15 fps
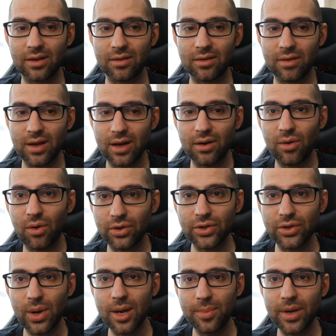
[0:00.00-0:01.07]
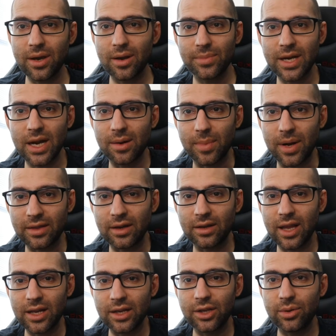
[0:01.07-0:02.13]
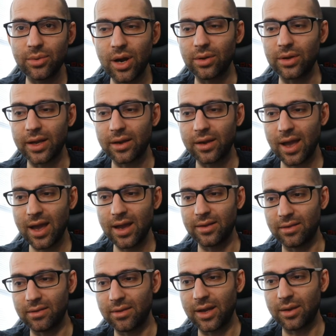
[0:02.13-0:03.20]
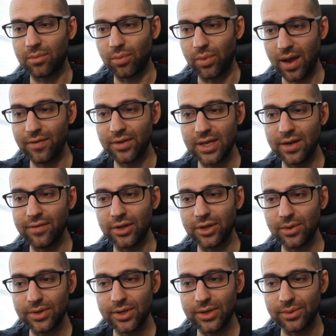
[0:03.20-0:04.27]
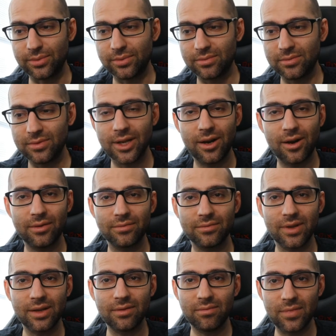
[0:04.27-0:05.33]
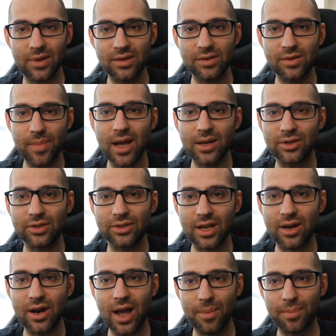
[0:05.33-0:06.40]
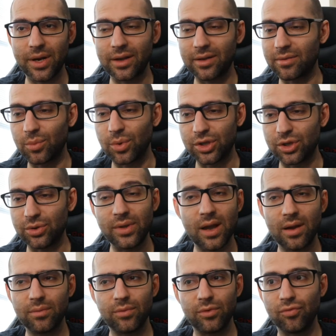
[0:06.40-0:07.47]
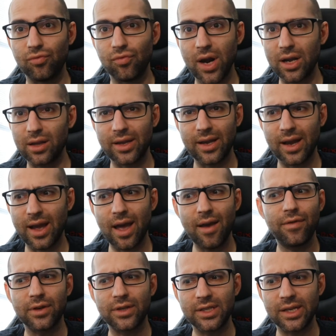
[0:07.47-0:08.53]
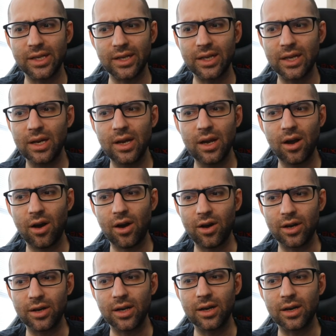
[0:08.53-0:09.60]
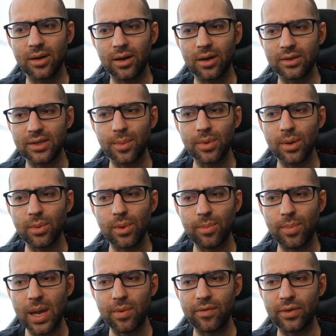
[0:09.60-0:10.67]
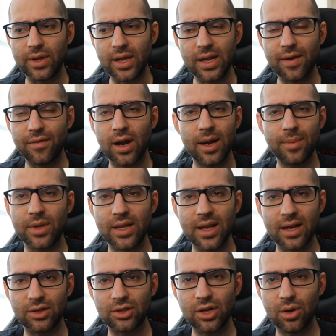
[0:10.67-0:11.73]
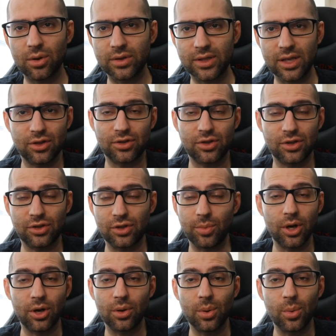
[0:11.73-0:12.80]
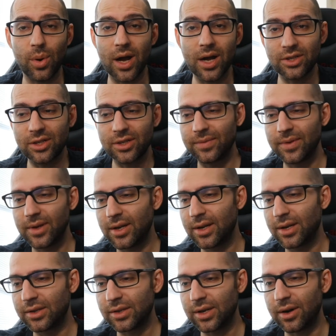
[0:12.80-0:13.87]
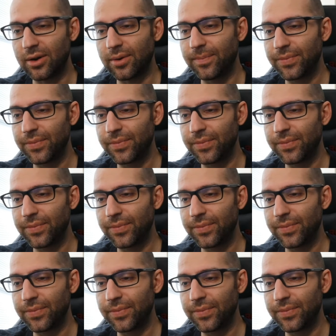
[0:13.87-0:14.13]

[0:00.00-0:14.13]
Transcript: they're also hyping up Dynamite. They're letting you know, like, hey, like, we have a TV show too. Like, these are matches that are happening, which you rarely ever see on a WWE pay-per-view. They never hype the next show because they just assume you're going to watch it. So,